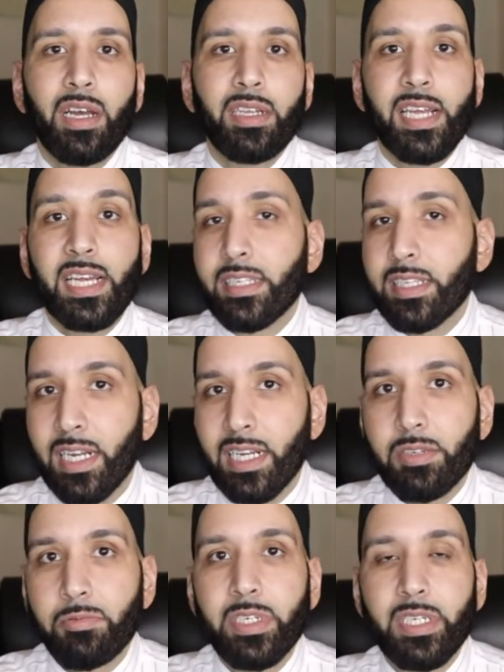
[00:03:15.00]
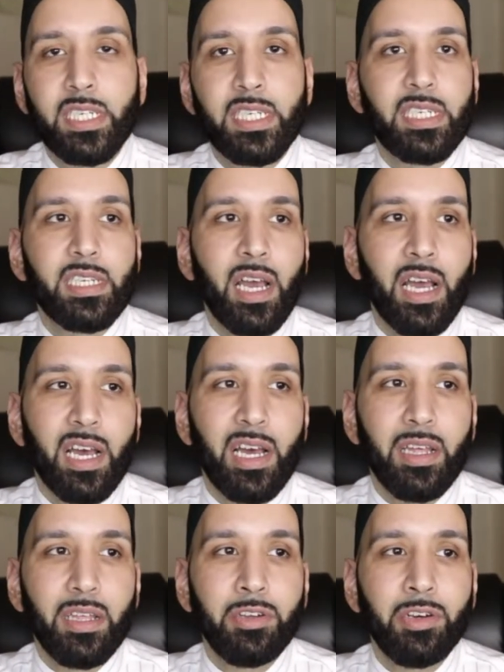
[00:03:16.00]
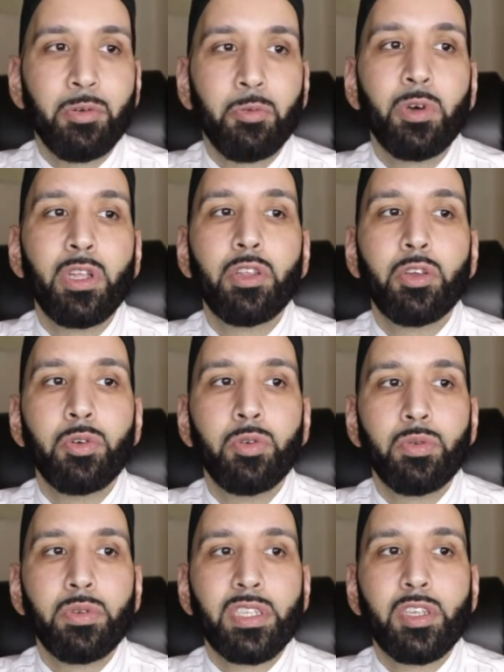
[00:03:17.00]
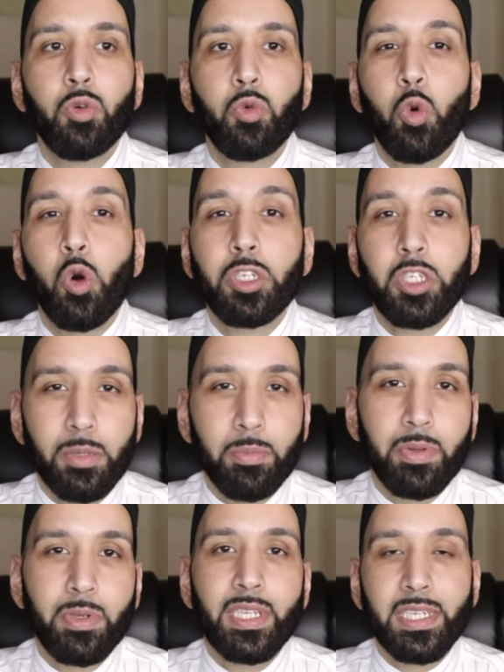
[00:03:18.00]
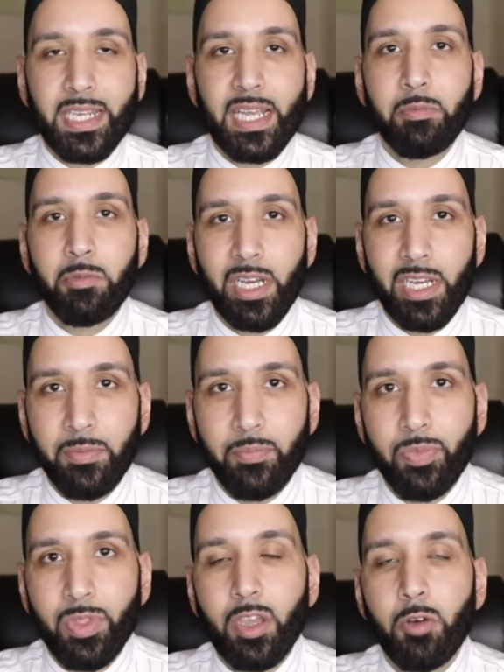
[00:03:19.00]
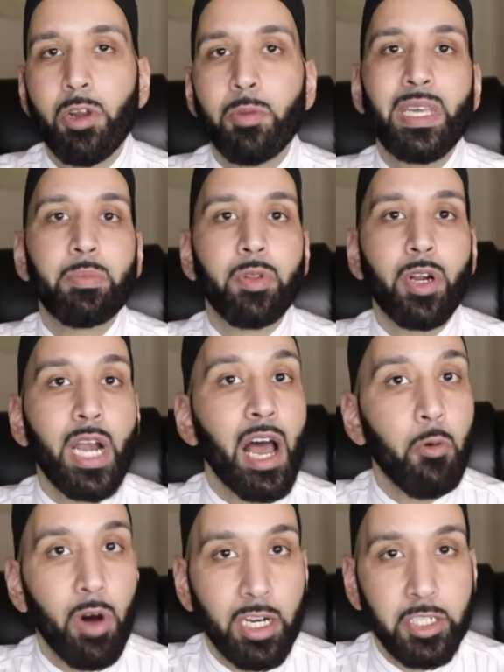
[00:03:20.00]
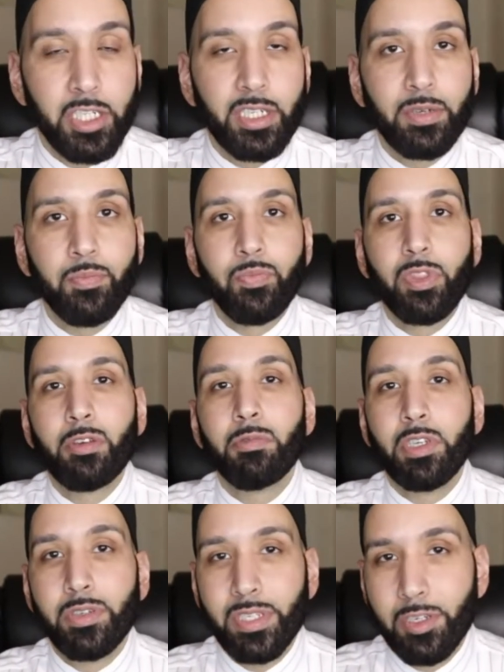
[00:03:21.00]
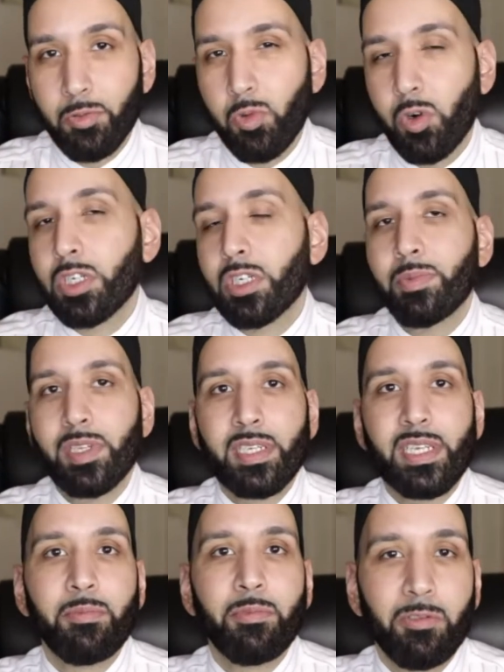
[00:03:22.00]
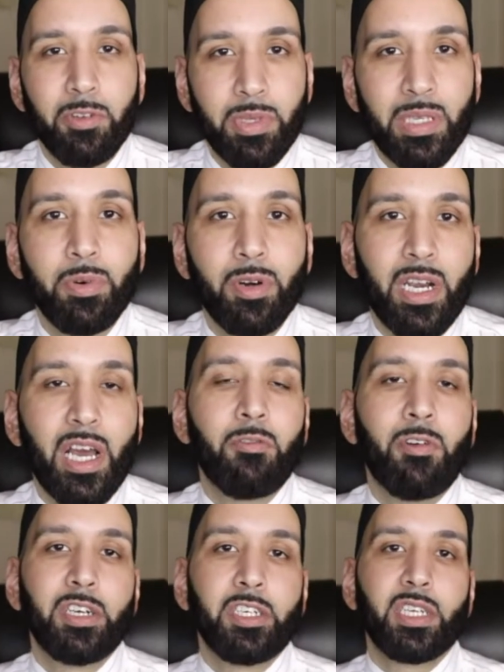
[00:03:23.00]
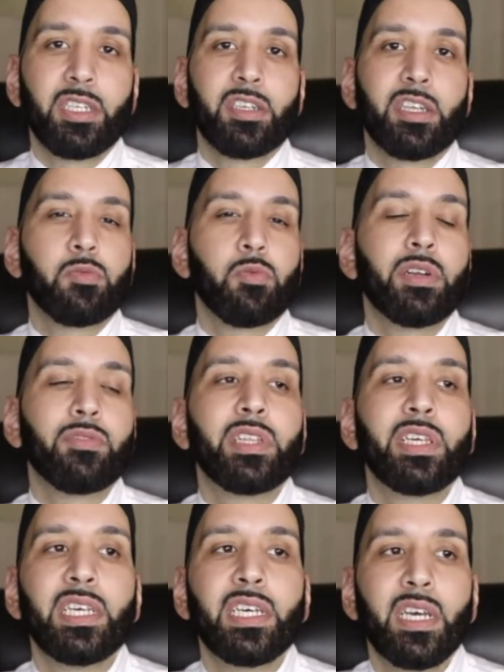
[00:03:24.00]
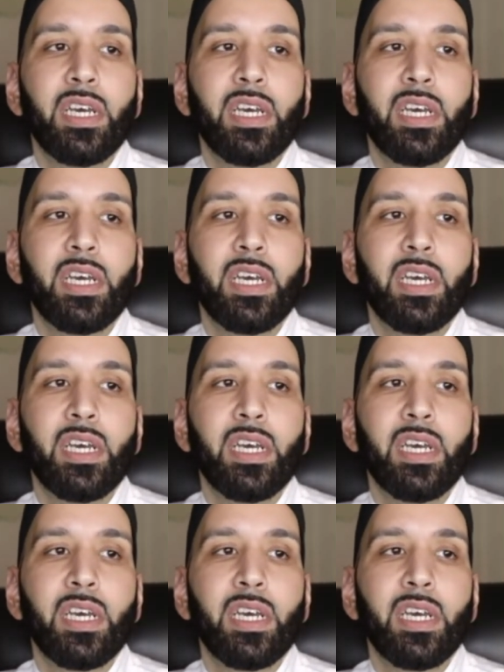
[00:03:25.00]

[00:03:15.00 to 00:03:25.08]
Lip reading: tested us, which is, will you still worship the same way when people are not watching? Will you still worship the same way when people are not watching? So it's one of the